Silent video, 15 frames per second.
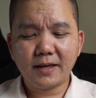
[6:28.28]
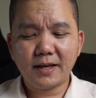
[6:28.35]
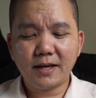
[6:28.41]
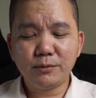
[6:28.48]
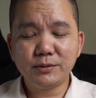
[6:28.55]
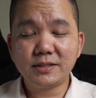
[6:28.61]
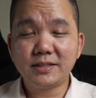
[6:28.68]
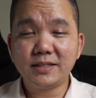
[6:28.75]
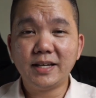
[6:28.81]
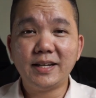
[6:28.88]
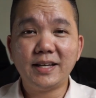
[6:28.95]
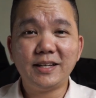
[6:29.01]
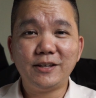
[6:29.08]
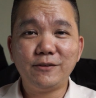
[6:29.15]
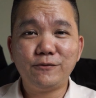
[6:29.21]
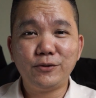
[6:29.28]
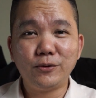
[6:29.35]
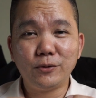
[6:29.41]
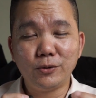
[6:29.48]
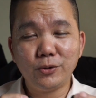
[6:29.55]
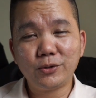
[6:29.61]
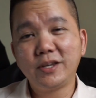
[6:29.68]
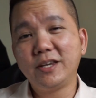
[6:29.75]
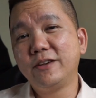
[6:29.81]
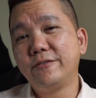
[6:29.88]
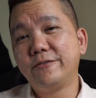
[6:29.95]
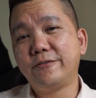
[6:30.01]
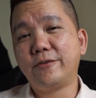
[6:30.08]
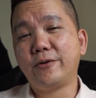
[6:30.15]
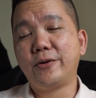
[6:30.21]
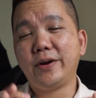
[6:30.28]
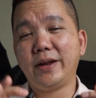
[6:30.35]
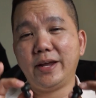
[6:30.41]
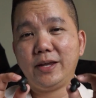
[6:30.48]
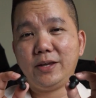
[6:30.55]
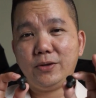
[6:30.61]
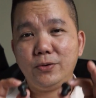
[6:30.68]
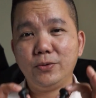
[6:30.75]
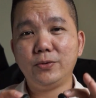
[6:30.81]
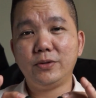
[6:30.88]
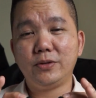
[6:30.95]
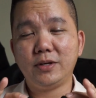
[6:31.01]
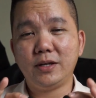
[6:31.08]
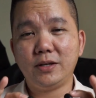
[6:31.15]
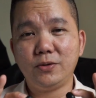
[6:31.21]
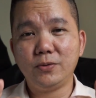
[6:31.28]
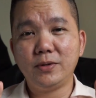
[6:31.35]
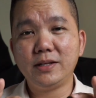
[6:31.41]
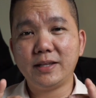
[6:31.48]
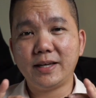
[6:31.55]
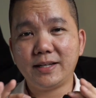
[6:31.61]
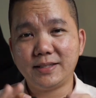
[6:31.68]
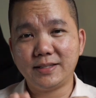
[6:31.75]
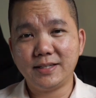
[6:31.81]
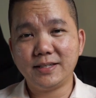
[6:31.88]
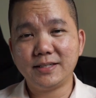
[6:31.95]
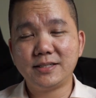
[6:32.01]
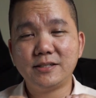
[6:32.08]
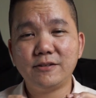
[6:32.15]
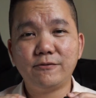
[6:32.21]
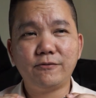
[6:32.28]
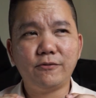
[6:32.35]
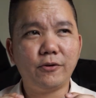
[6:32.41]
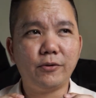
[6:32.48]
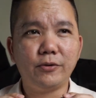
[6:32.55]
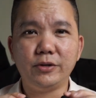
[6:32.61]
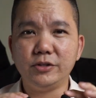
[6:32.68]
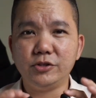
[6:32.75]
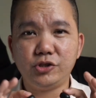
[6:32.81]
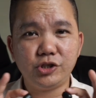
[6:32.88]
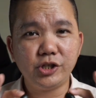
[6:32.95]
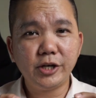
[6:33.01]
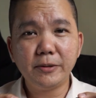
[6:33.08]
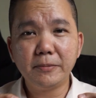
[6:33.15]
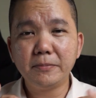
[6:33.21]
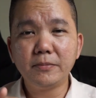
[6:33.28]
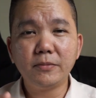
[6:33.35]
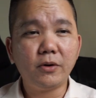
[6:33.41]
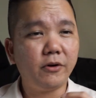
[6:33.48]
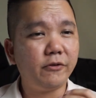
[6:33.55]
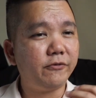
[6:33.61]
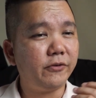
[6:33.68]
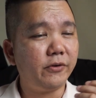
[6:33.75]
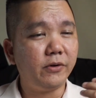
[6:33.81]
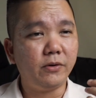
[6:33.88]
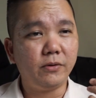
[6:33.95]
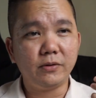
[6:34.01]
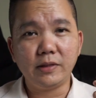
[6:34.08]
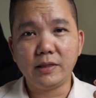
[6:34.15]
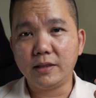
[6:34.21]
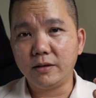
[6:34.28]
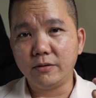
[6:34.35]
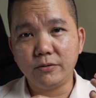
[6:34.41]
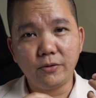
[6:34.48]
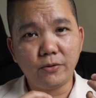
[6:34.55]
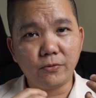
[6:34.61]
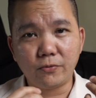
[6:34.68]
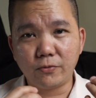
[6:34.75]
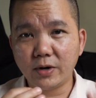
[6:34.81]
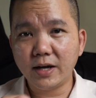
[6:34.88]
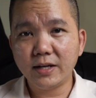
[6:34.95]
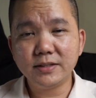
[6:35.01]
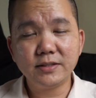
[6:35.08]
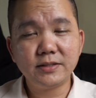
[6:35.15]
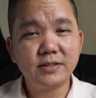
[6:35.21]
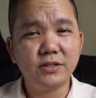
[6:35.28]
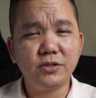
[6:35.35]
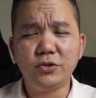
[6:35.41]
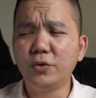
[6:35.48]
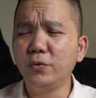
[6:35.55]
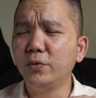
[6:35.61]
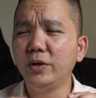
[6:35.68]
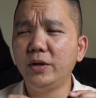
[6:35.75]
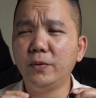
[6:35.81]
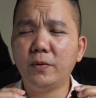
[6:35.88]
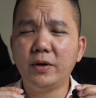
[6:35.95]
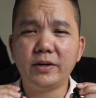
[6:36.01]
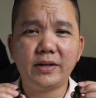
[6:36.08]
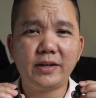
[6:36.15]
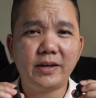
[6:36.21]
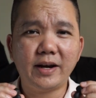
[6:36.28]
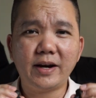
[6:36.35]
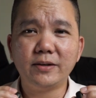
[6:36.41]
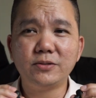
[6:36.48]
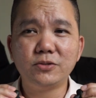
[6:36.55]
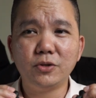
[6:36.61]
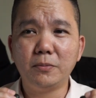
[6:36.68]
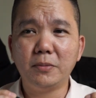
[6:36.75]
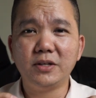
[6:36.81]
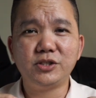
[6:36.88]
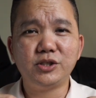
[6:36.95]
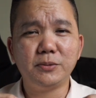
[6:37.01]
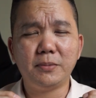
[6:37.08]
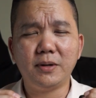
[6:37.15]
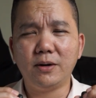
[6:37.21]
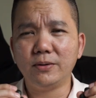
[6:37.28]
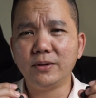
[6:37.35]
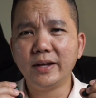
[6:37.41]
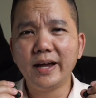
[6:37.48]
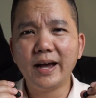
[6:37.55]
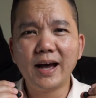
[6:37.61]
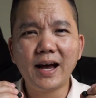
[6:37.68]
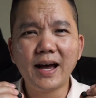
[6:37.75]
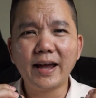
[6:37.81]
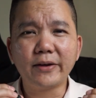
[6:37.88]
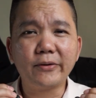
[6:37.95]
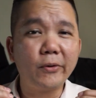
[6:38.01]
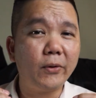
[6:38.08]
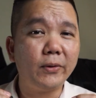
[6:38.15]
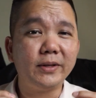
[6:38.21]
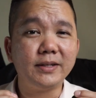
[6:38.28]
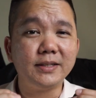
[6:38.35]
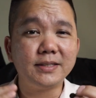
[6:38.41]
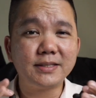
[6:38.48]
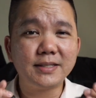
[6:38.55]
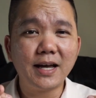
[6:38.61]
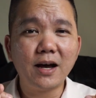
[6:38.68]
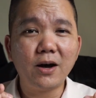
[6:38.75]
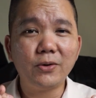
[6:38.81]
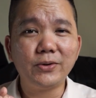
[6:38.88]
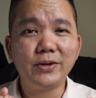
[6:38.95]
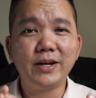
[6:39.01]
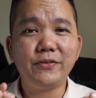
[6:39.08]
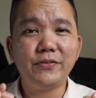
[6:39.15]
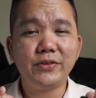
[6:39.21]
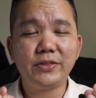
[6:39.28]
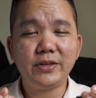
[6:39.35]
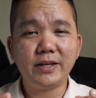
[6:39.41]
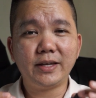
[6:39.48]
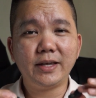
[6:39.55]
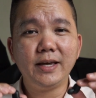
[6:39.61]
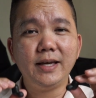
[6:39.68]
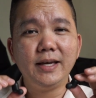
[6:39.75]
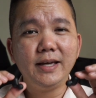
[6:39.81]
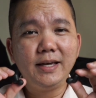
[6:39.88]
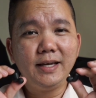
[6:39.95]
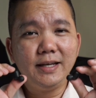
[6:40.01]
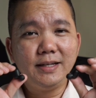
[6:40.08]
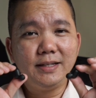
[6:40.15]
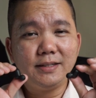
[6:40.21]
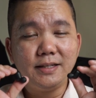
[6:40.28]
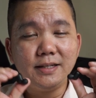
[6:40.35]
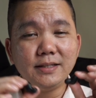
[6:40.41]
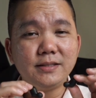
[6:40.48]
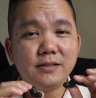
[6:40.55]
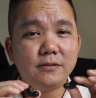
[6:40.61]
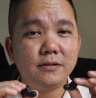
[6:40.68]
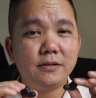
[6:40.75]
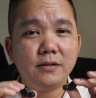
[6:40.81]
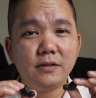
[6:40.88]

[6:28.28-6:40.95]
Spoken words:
would say that if you're looking for a unit like this for the gym or for your runs, and you don't really want to care so much about high quality sound and everything, this